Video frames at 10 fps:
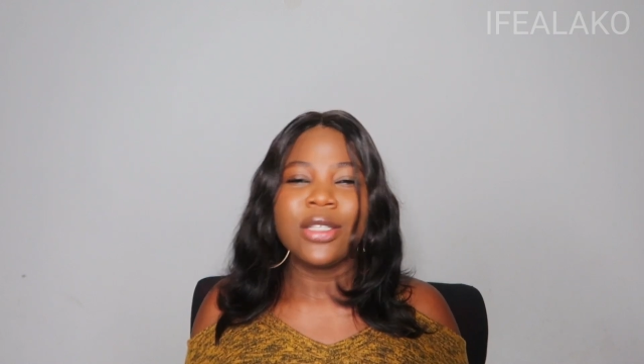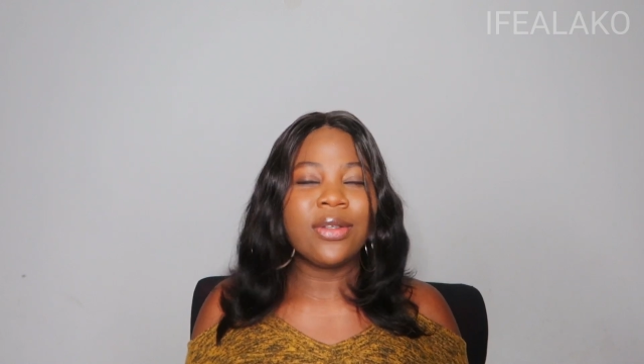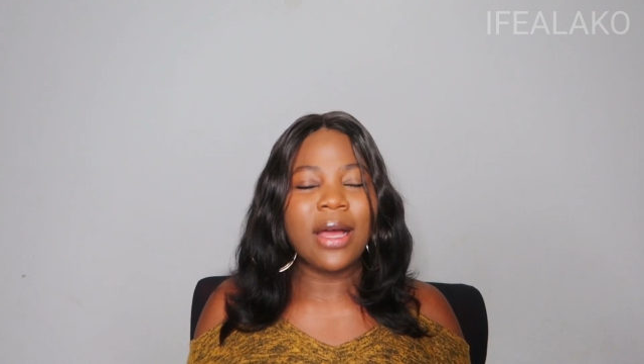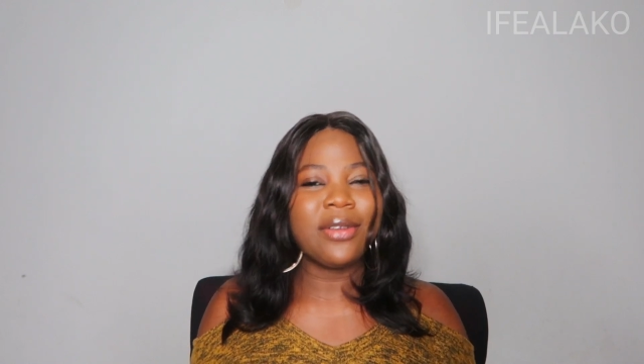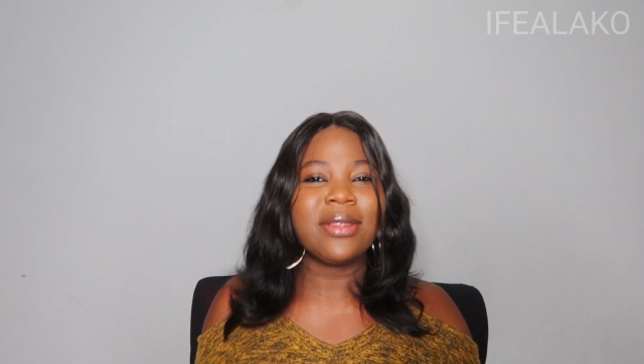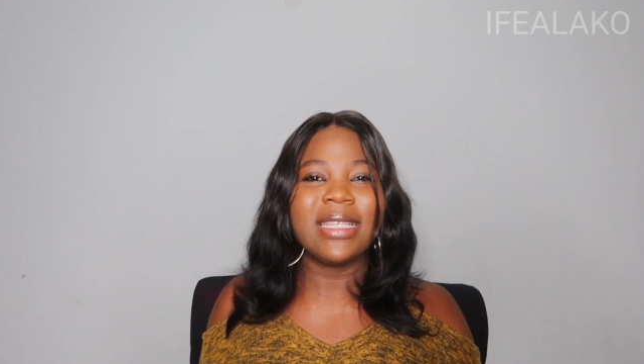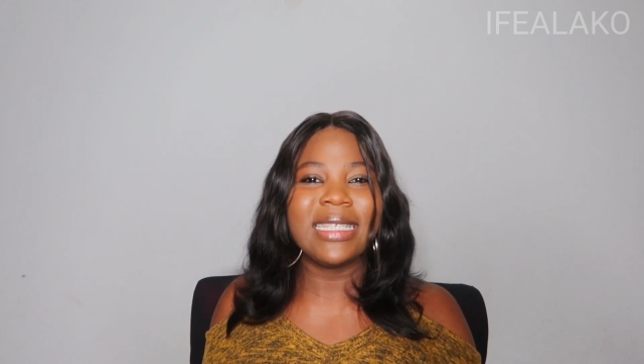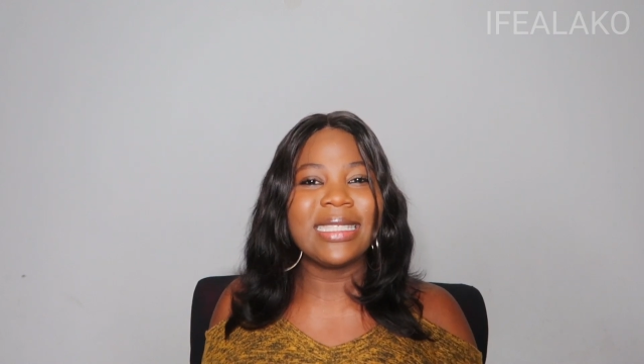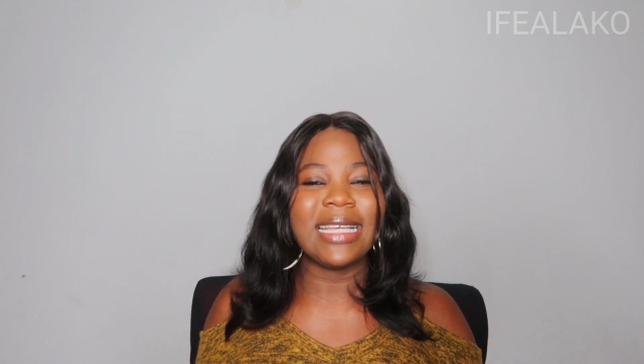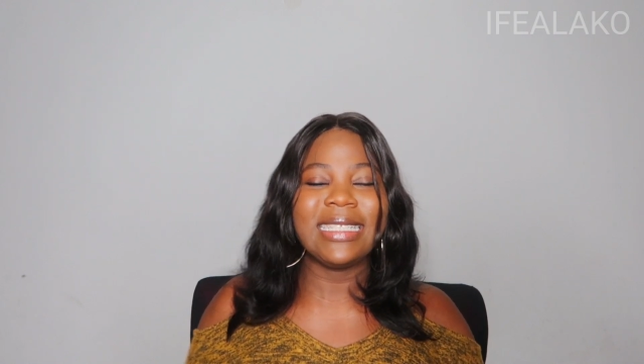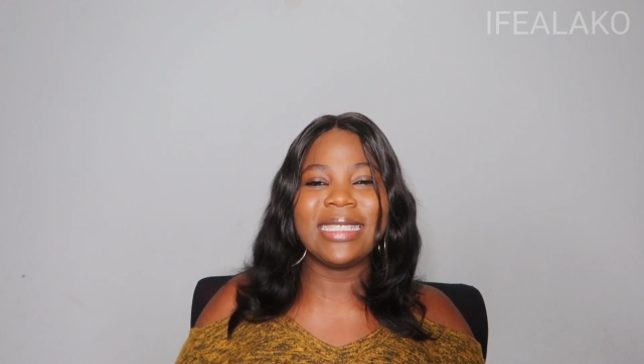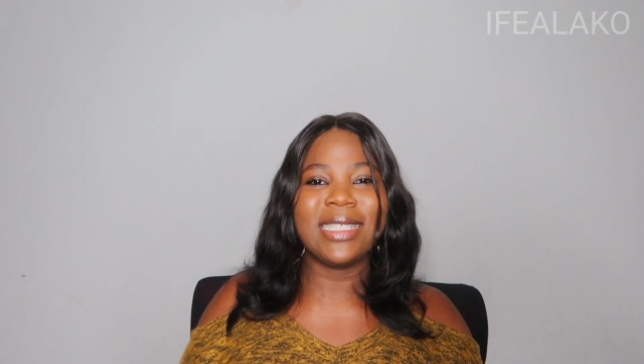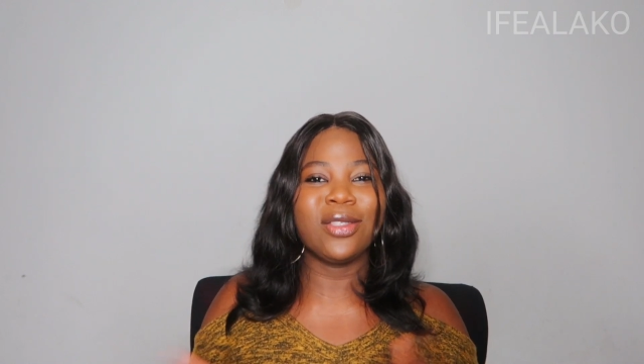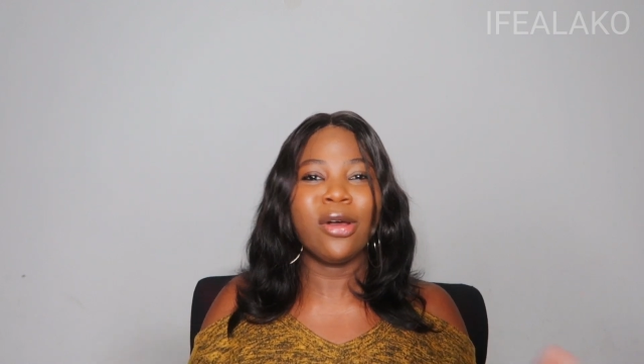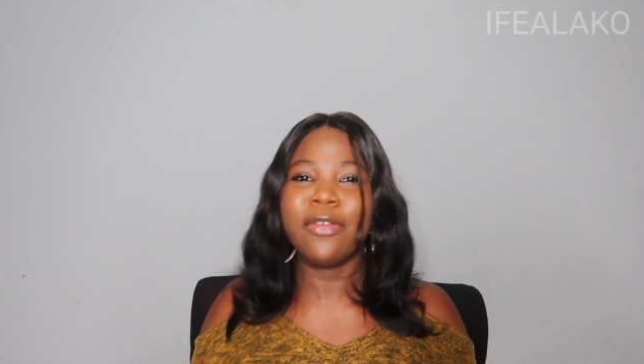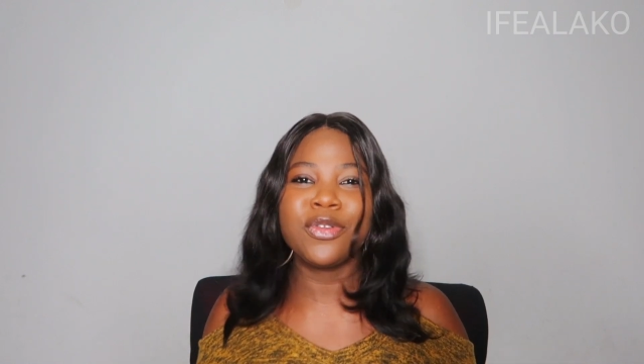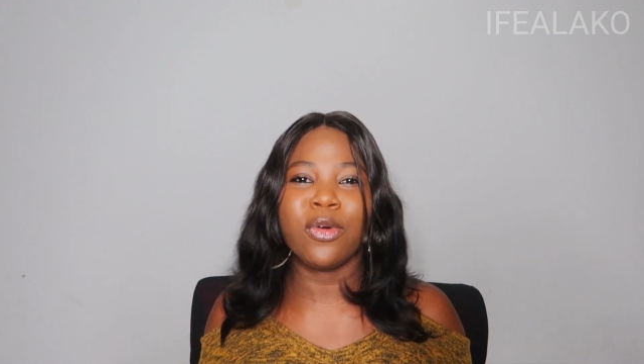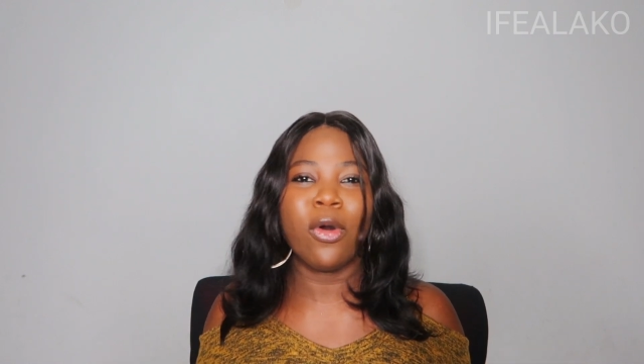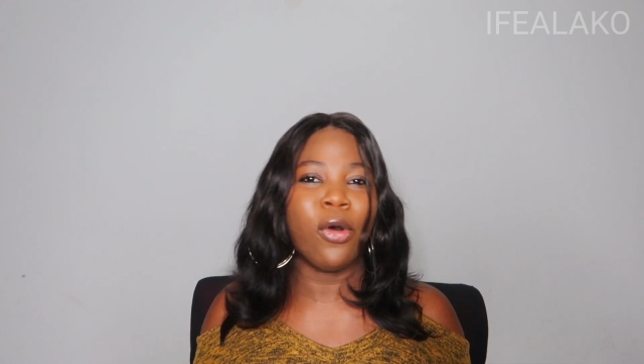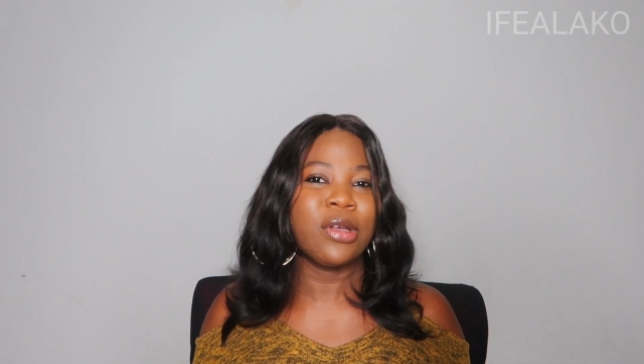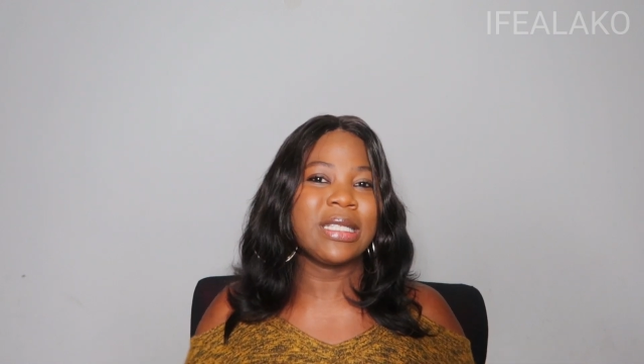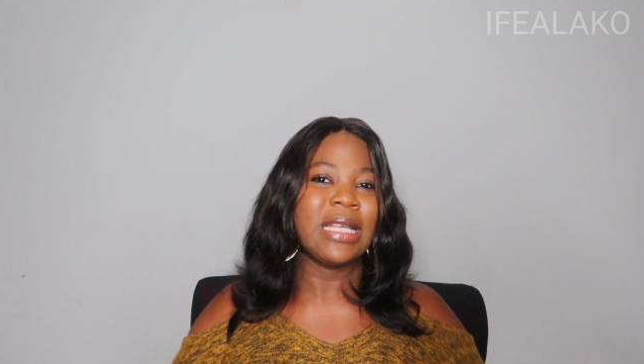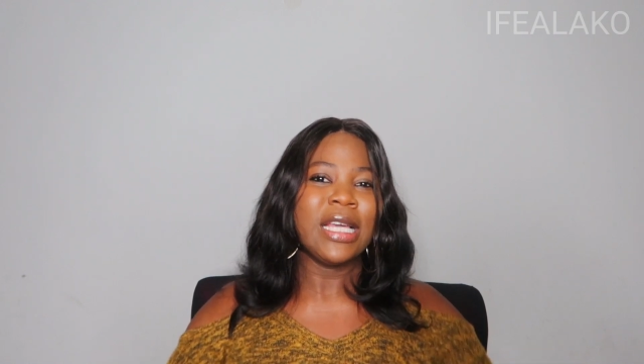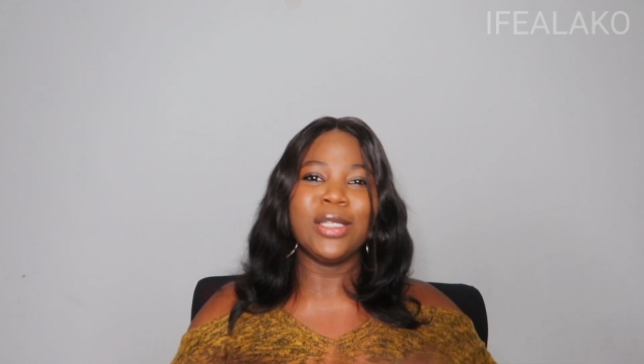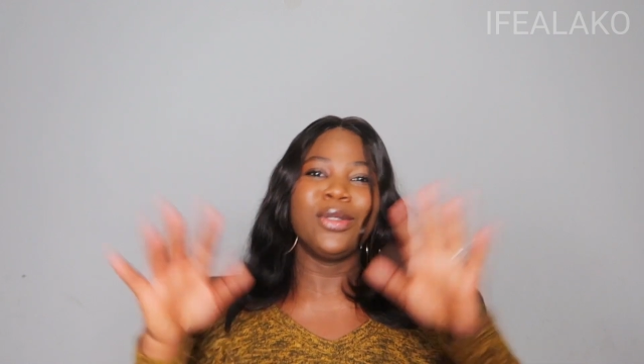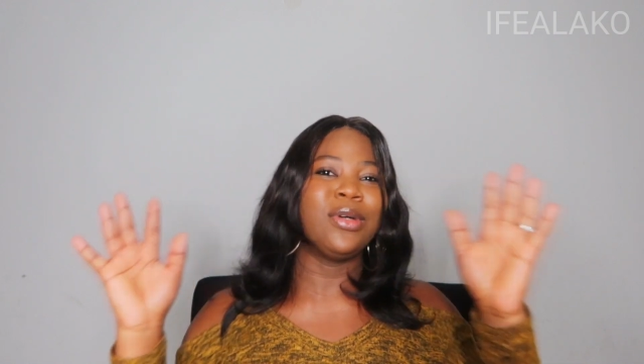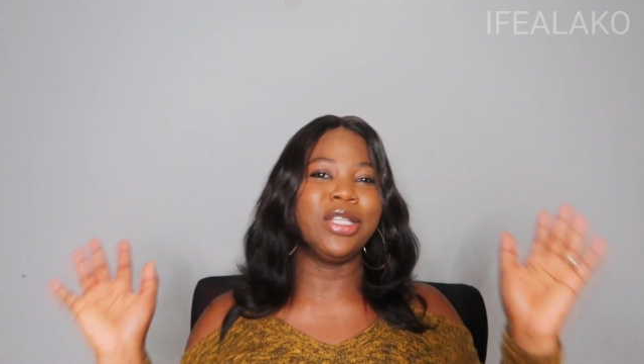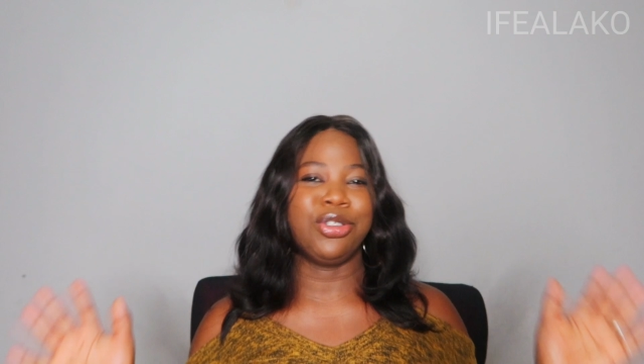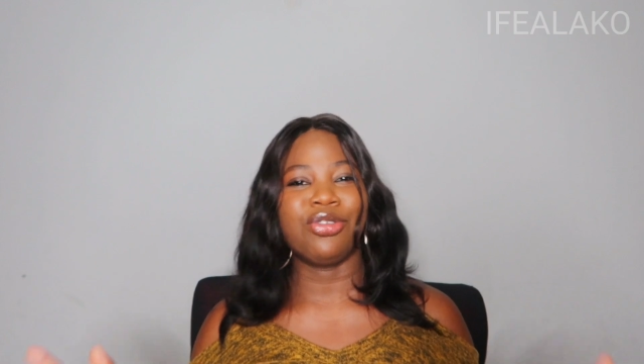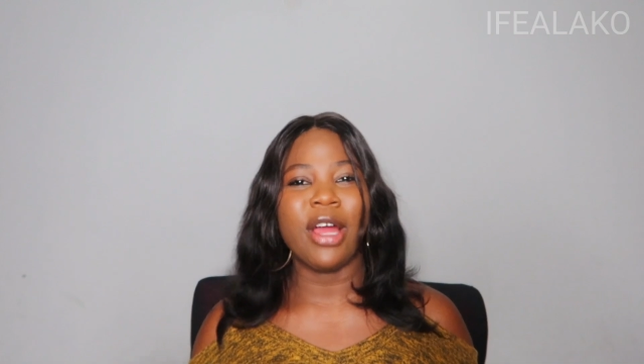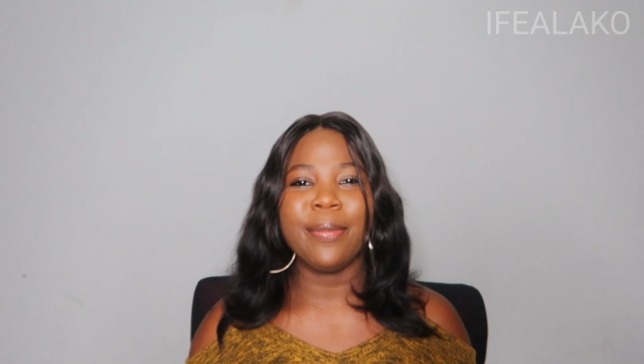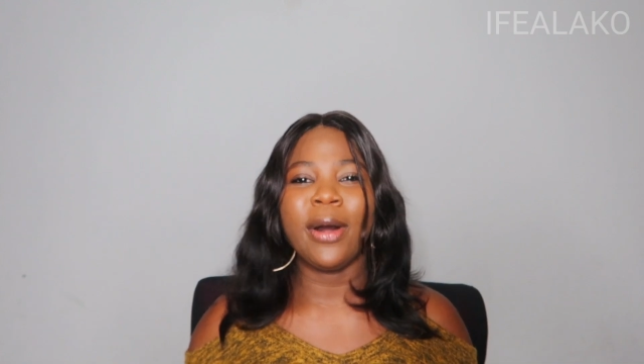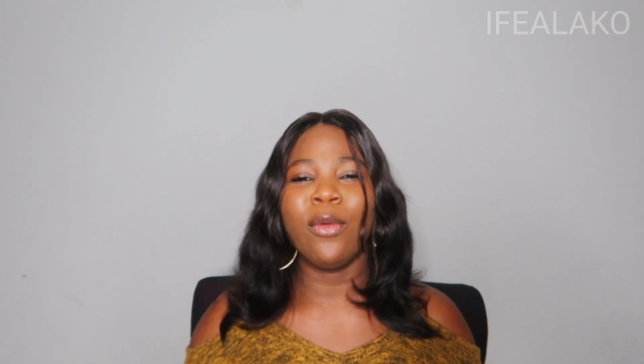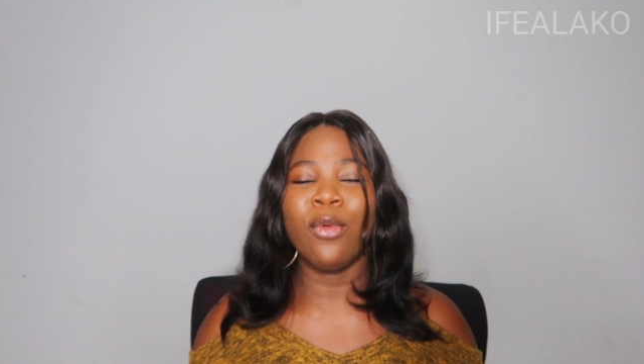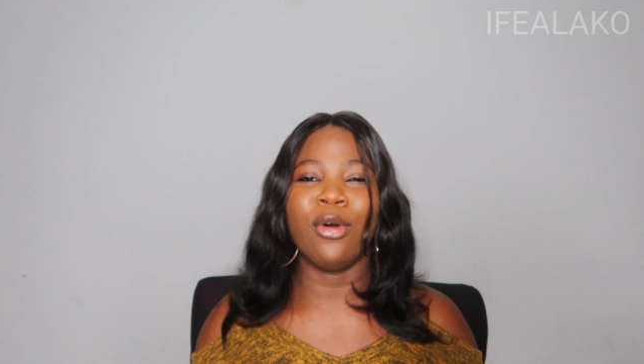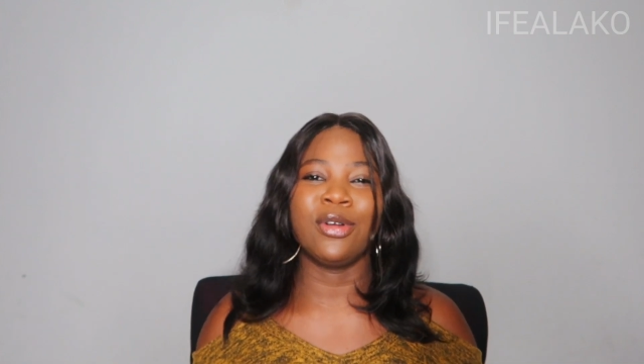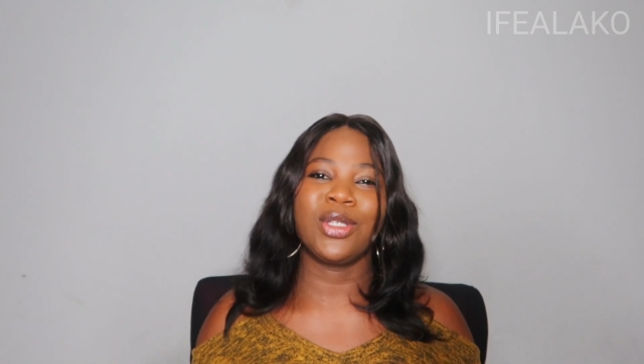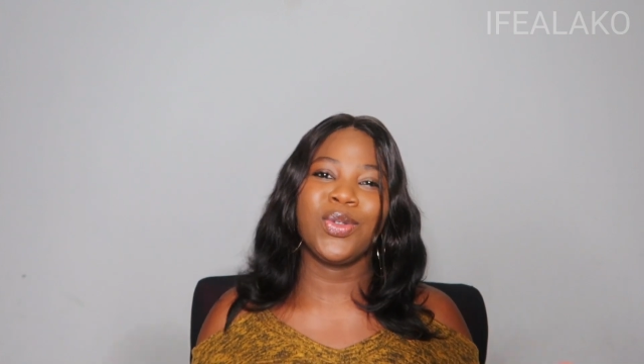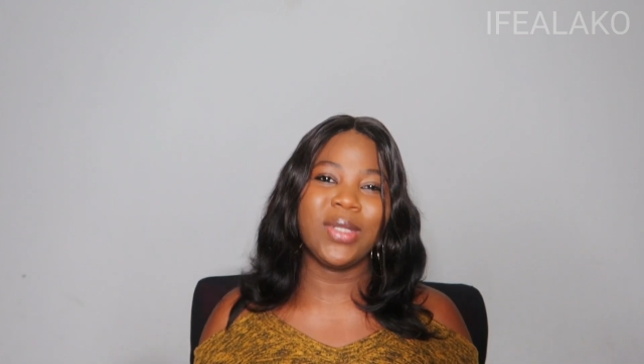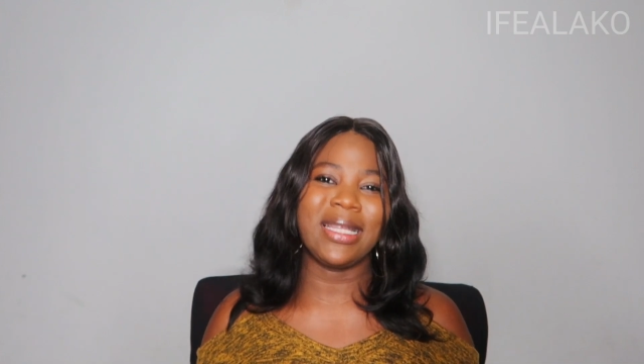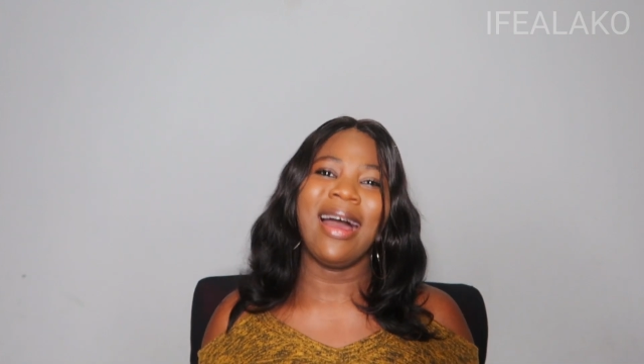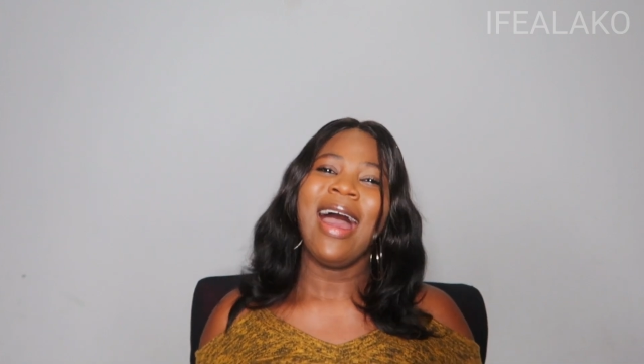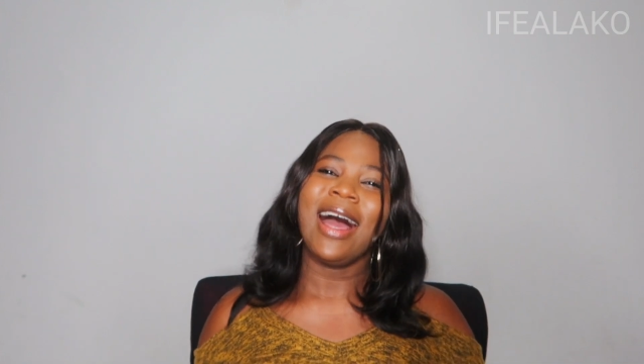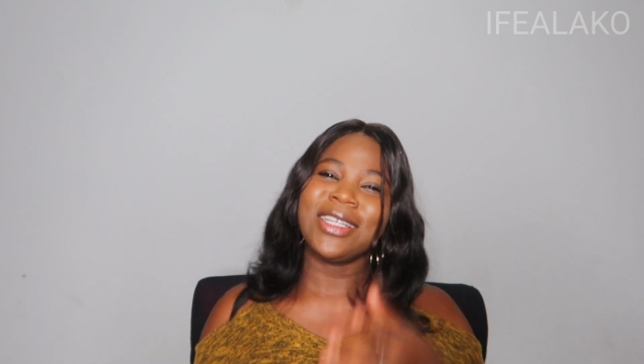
So I don't think that it's enough to cause, you know, a tribal war on Twitter.